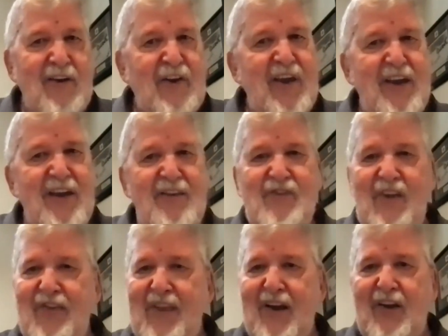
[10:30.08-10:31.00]
kids
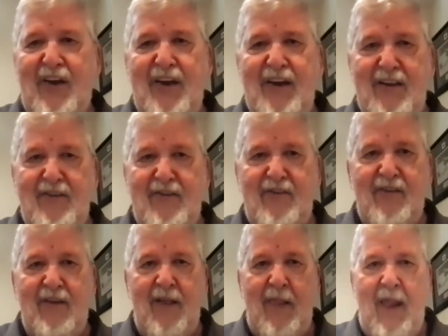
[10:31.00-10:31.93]
and their kids,
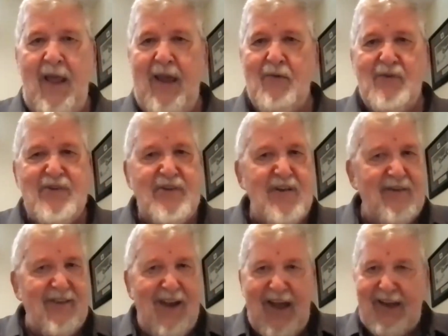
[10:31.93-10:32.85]
it was
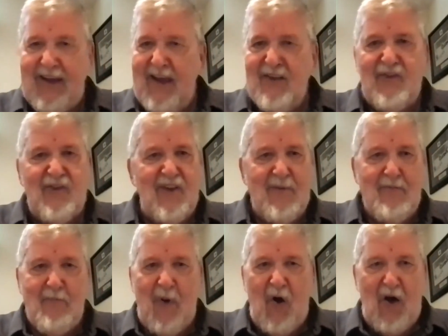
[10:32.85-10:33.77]
just like
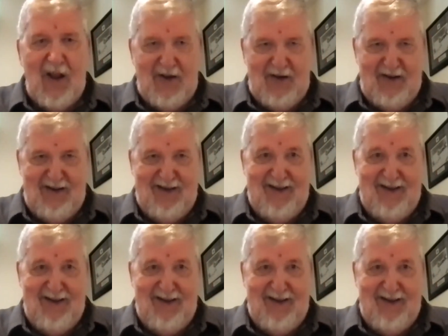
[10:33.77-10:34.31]
instant bond.